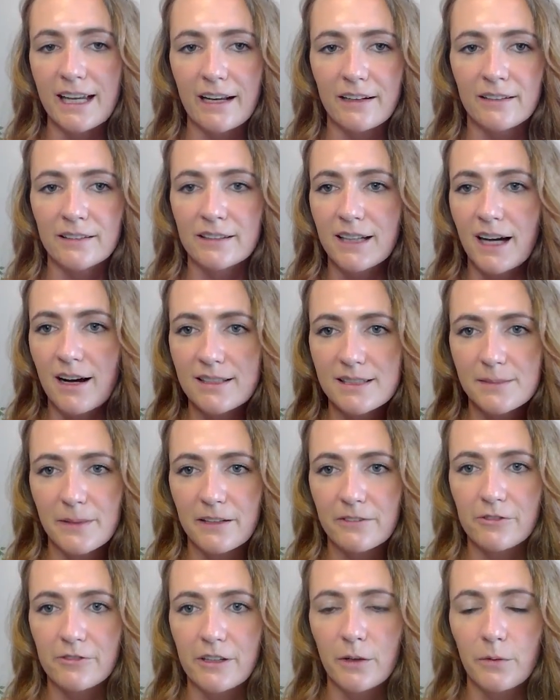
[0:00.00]
Again, can't
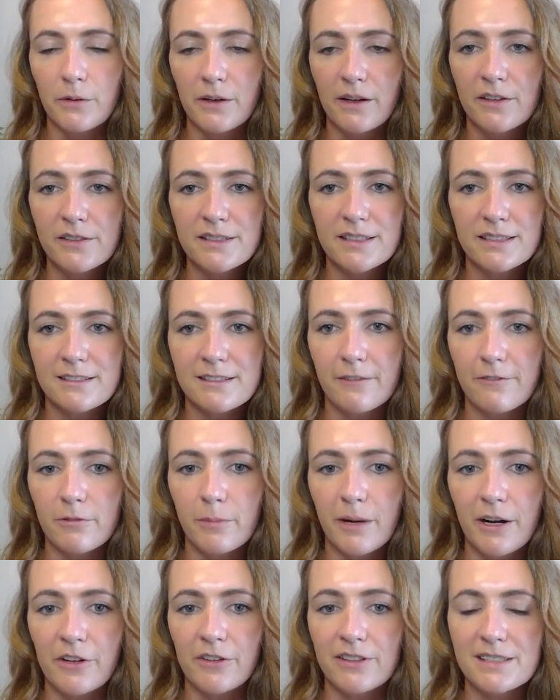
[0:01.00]
speak for anyone else except
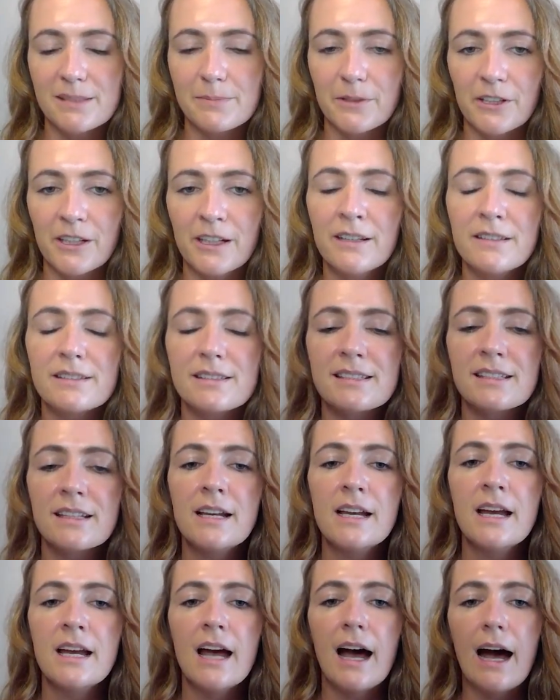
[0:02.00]
for my own experience,
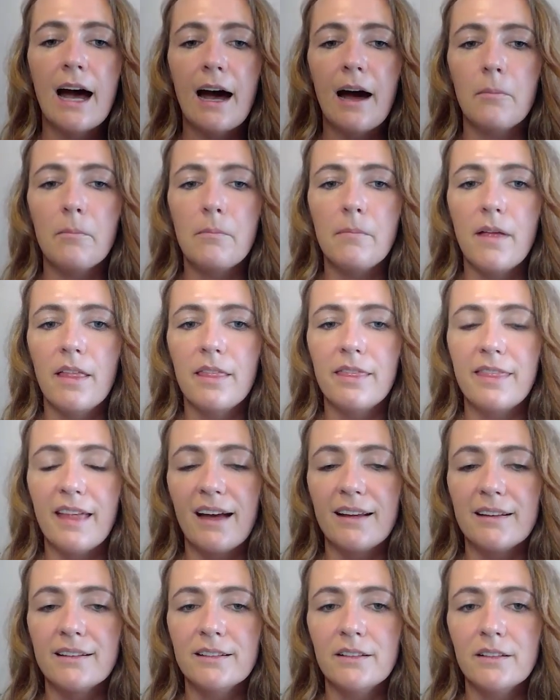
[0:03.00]

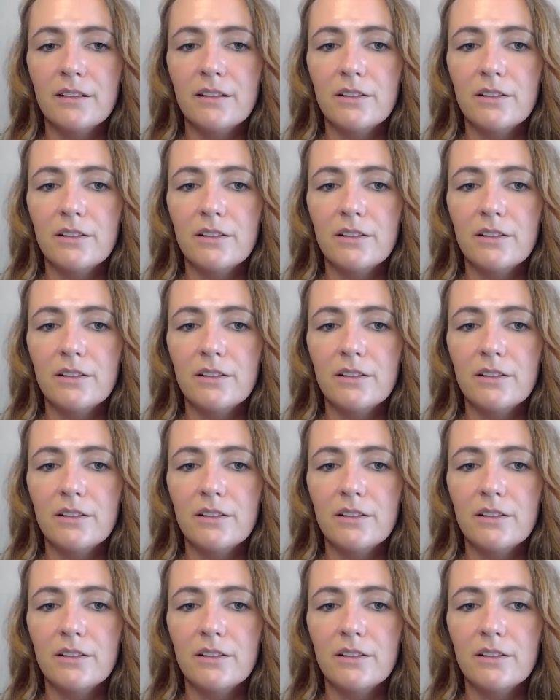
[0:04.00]
that,